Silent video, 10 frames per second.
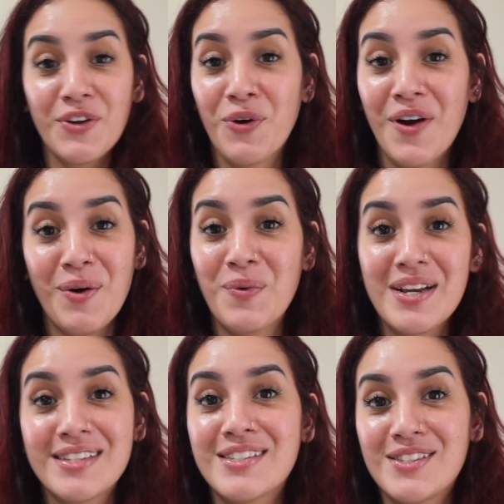out
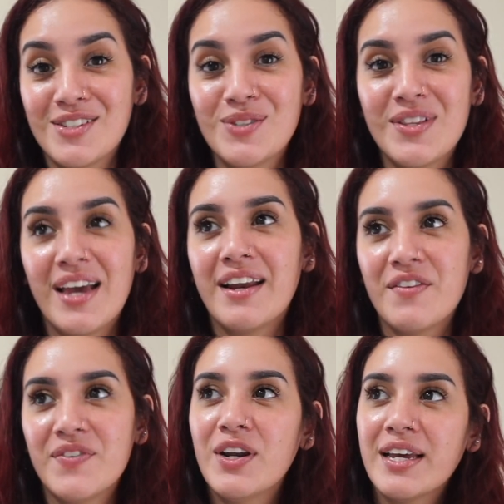ways to do that, and I
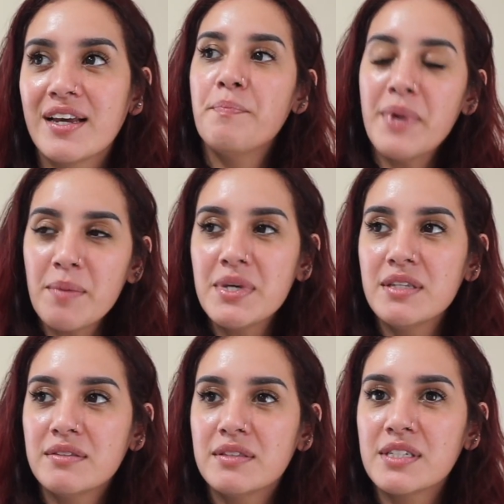feel like maybe
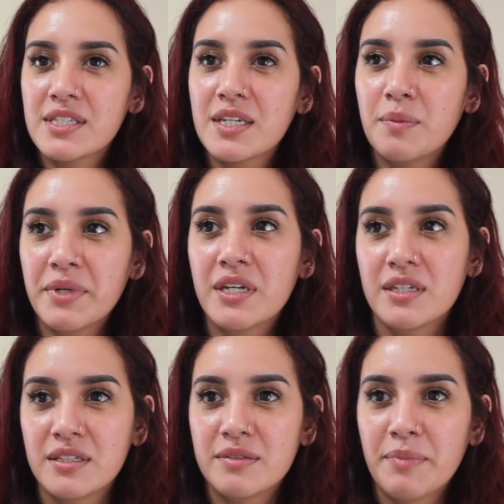this could be good.
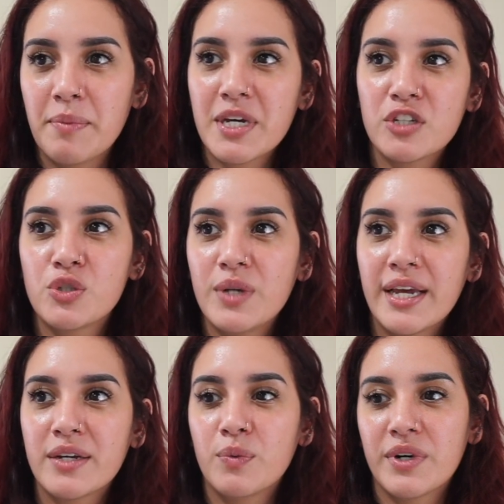Maybe I could do
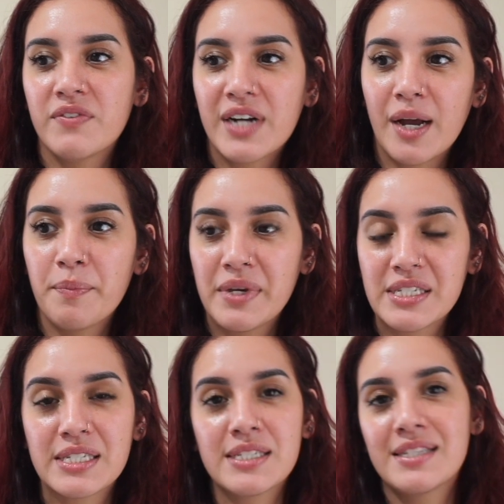like one-of-a-kind
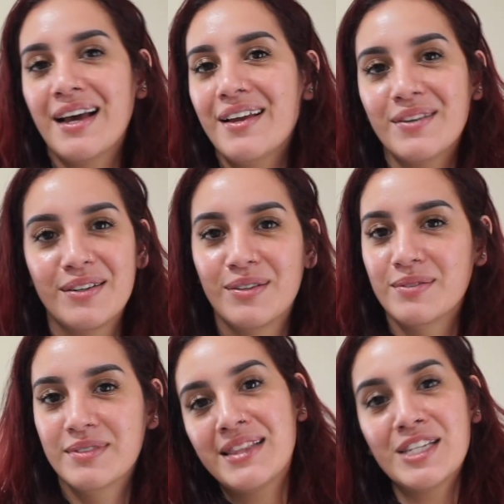pieces. I don't know.
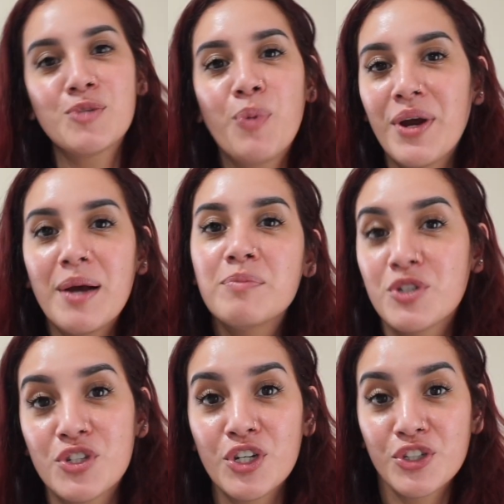At this point, I'm just
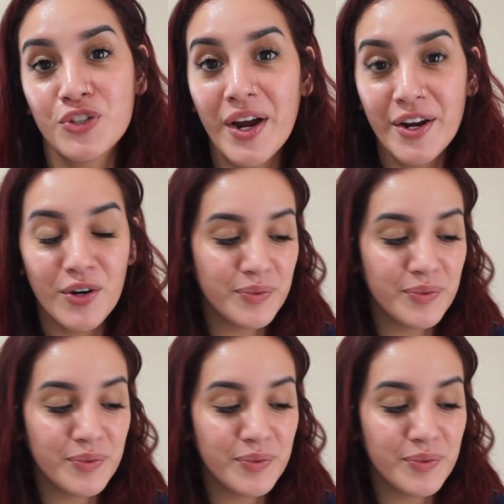gonna try it all.